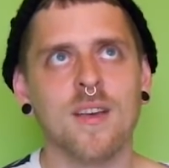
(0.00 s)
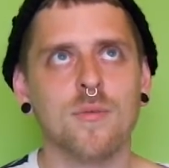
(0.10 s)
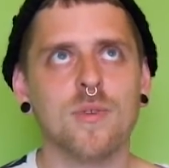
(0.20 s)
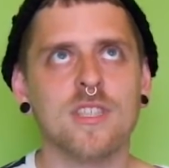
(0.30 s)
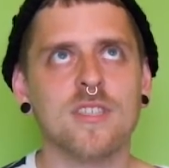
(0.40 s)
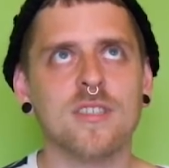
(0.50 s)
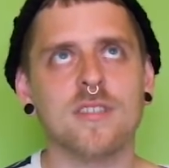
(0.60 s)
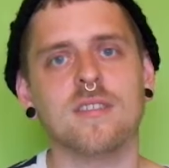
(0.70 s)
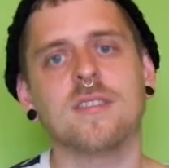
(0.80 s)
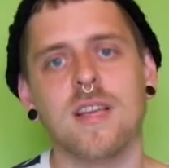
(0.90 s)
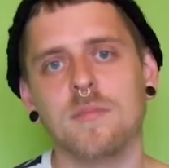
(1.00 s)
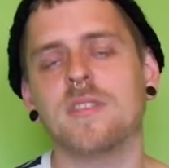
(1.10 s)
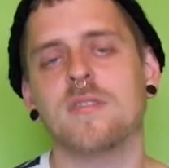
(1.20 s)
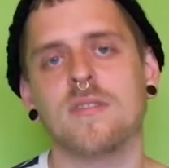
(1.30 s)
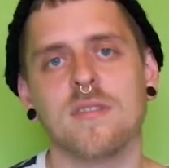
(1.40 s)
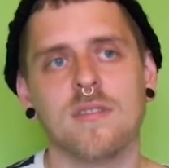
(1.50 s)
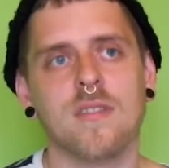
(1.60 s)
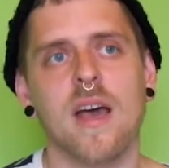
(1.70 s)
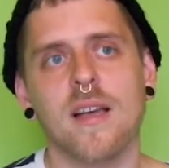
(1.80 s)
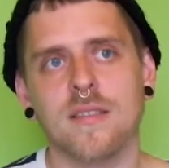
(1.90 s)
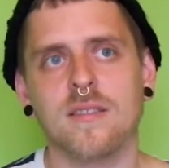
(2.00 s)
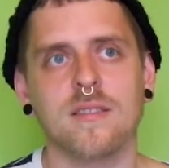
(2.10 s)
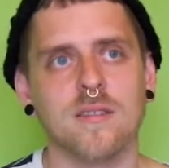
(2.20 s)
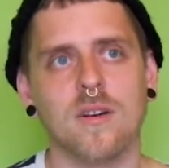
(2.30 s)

Which this name is not that